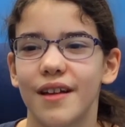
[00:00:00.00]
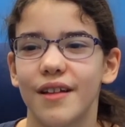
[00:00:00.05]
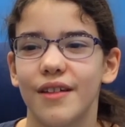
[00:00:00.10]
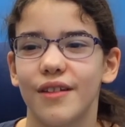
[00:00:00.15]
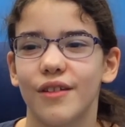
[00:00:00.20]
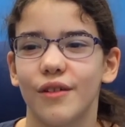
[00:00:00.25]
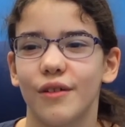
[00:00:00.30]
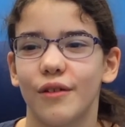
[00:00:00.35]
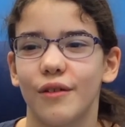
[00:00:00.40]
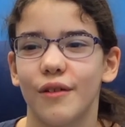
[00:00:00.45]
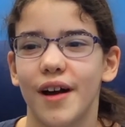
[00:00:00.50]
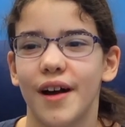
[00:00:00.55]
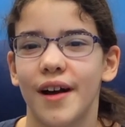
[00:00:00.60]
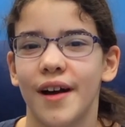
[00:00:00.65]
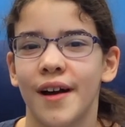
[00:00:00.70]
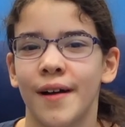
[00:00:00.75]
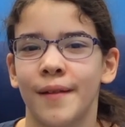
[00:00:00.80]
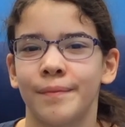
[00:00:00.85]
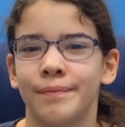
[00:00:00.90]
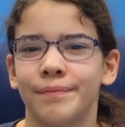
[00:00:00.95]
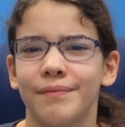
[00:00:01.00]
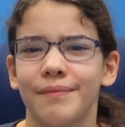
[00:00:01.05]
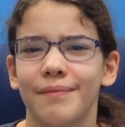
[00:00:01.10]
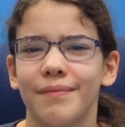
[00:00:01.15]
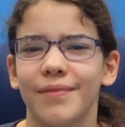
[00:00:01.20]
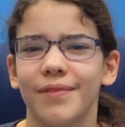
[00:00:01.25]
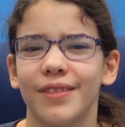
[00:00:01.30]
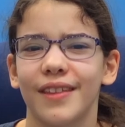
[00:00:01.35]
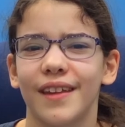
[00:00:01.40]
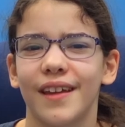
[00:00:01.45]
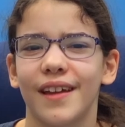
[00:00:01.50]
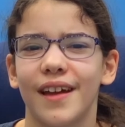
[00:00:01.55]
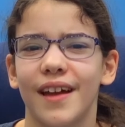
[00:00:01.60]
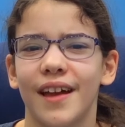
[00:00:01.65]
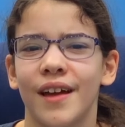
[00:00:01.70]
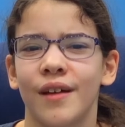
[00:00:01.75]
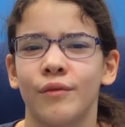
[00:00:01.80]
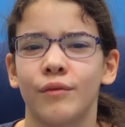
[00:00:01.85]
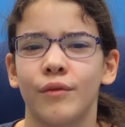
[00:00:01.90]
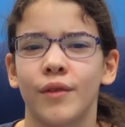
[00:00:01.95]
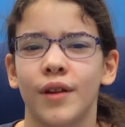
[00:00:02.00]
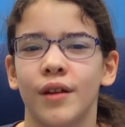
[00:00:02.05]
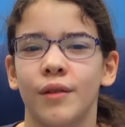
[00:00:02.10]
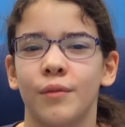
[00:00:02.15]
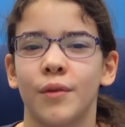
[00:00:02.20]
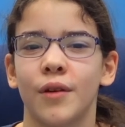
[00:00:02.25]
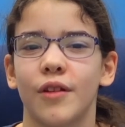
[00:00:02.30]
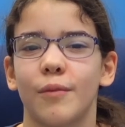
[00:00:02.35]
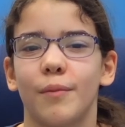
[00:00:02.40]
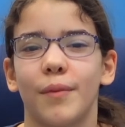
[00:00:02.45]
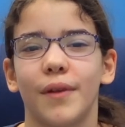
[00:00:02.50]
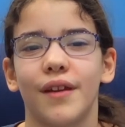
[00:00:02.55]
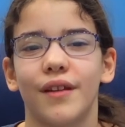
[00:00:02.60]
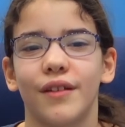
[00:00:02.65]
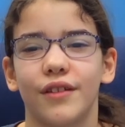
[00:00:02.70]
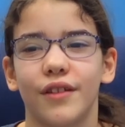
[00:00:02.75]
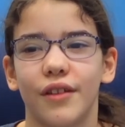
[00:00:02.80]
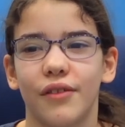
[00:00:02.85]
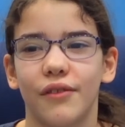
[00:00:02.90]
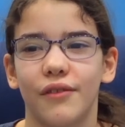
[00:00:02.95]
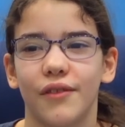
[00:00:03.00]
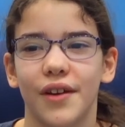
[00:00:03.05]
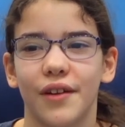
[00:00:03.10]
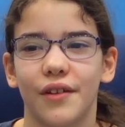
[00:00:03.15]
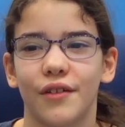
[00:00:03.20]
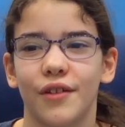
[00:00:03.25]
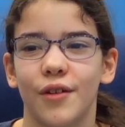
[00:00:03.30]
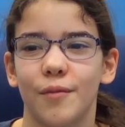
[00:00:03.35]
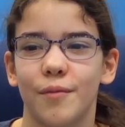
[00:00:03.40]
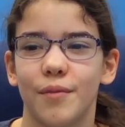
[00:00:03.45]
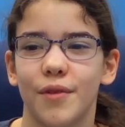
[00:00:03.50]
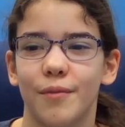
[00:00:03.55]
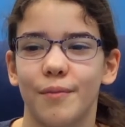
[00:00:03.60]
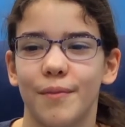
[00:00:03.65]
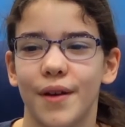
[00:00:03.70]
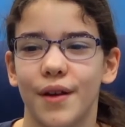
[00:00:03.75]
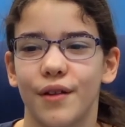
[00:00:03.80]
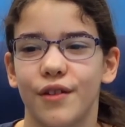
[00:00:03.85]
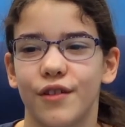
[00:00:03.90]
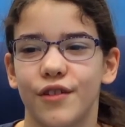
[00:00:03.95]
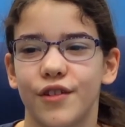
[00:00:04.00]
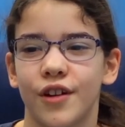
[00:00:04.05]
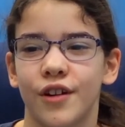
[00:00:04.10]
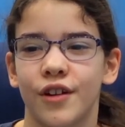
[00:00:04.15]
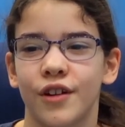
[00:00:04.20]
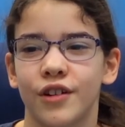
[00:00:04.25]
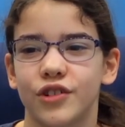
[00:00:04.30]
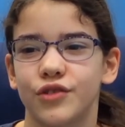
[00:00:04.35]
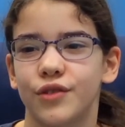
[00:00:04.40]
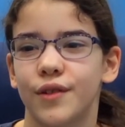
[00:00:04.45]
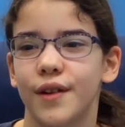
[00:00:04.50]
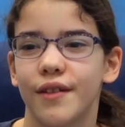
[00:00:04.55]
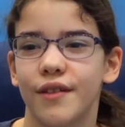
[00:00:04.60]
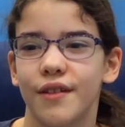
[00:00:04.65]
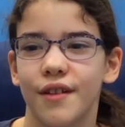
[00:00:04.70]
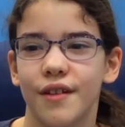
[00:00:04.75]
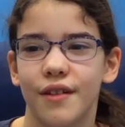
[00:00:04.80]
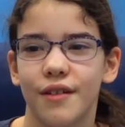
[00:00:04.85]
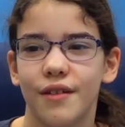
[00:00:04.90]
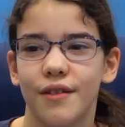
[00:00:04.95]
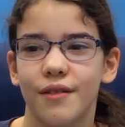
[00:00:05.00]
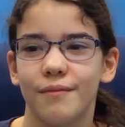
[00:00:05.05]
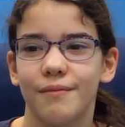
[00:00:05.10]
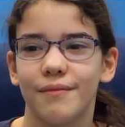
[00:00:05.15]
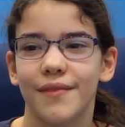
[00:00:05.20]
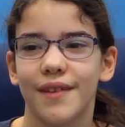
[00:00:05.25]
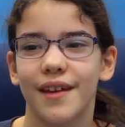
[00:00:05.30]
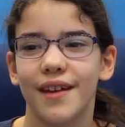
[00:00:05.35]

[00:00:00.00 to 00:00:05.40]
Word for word: So, um, and we were split into three groups based on our choices,